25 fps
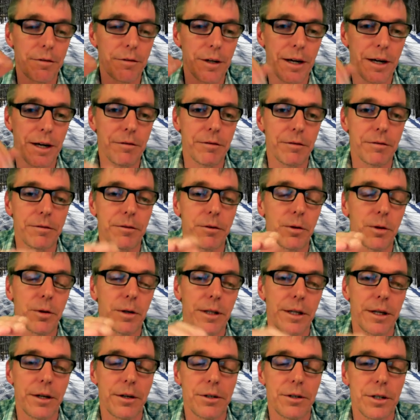you know, if you have a
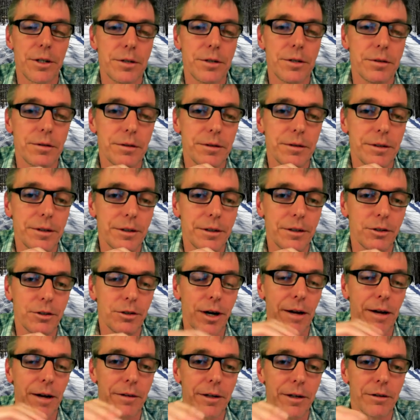ford that you're just
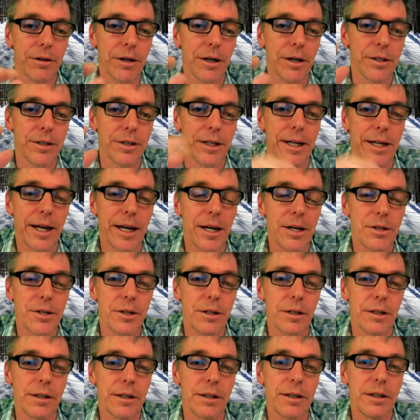driving across
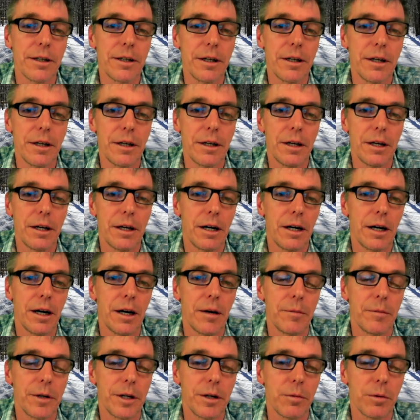occasionally,
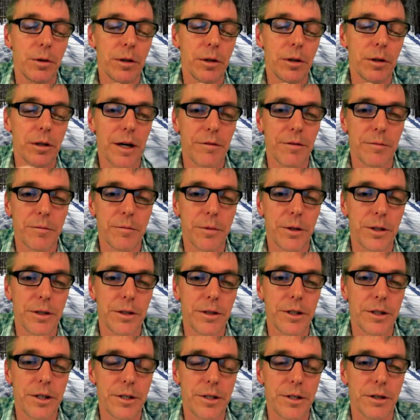um, you know, we'll often
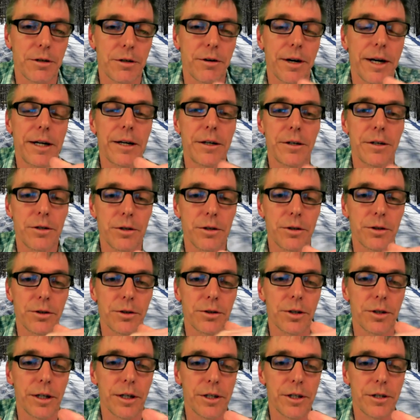put just a grade control
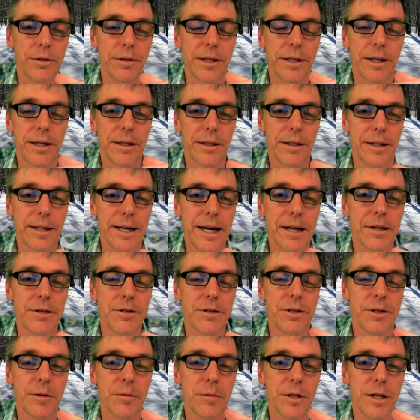structure in on the
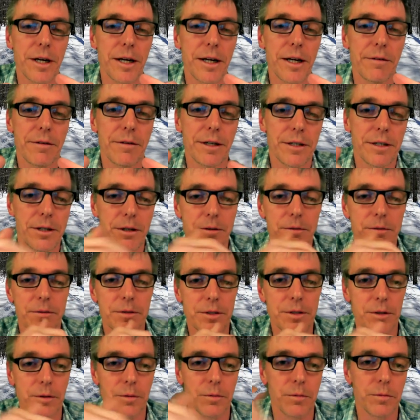downstream side of it, so
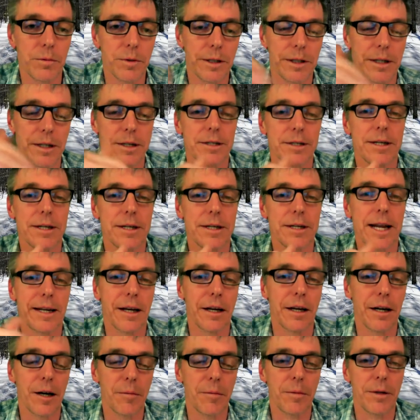so it doesn't head
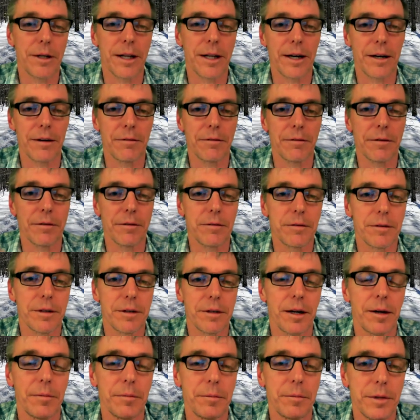cut up, and then it
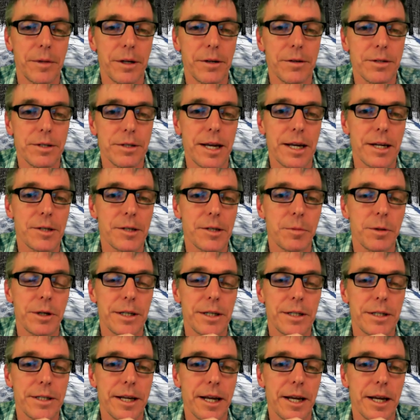um, you know stays
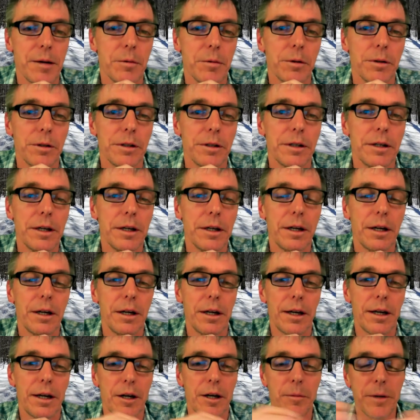pretty stable, and
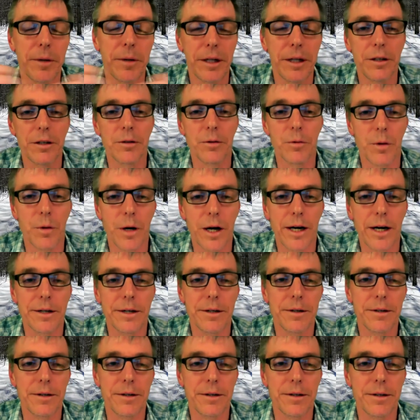it'll be a little
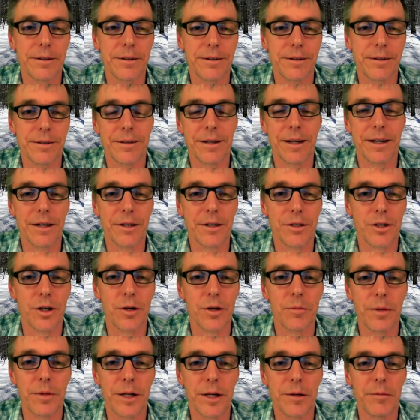wider than than it
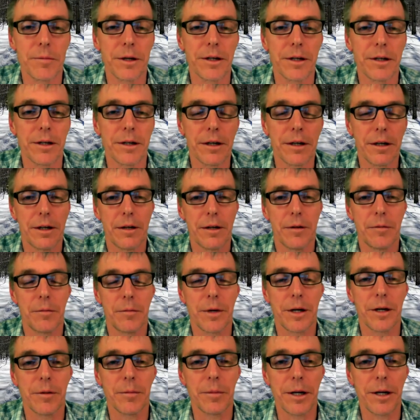should be, but
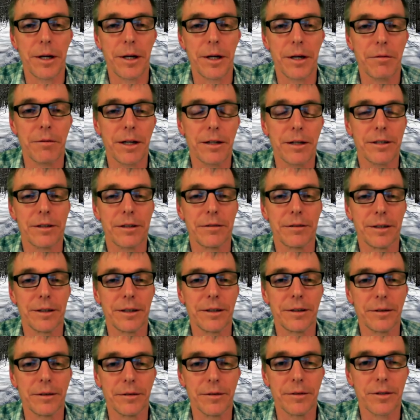but it'll be a
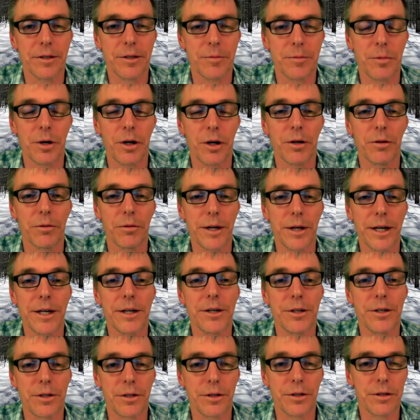relatively small
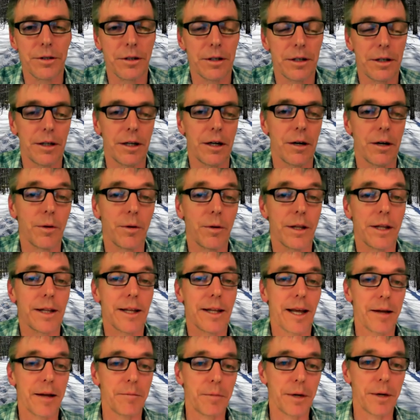reach, you know,
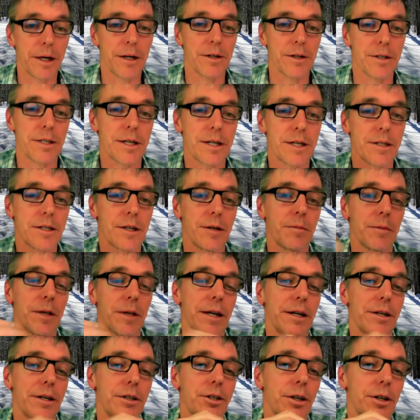within that bigger
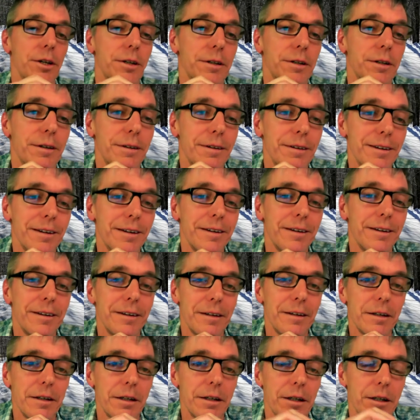system that it shouldn't
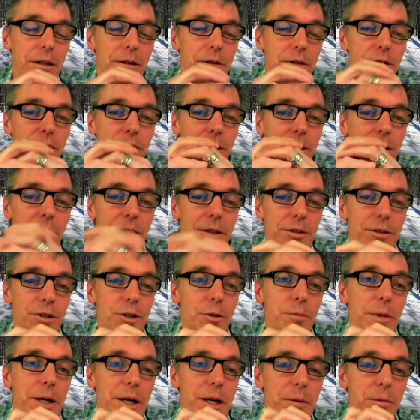it shouldn't cause
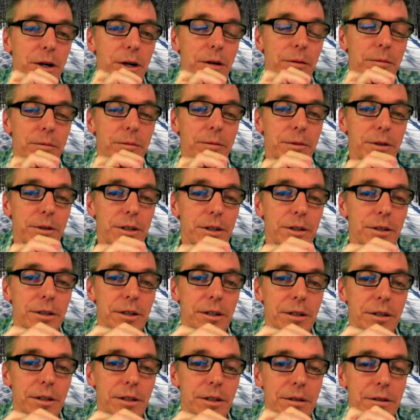too many problems.
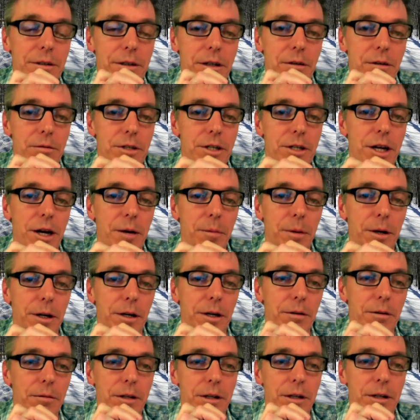Just don't stop
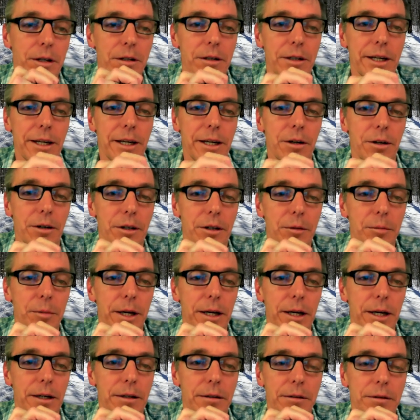on it with a leaky oil
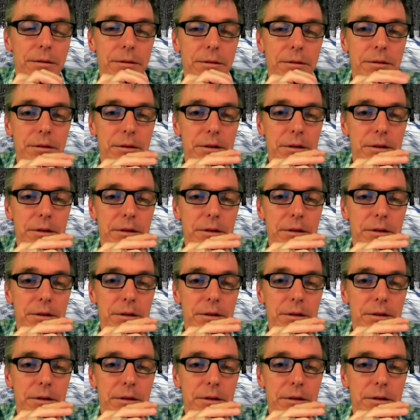pan.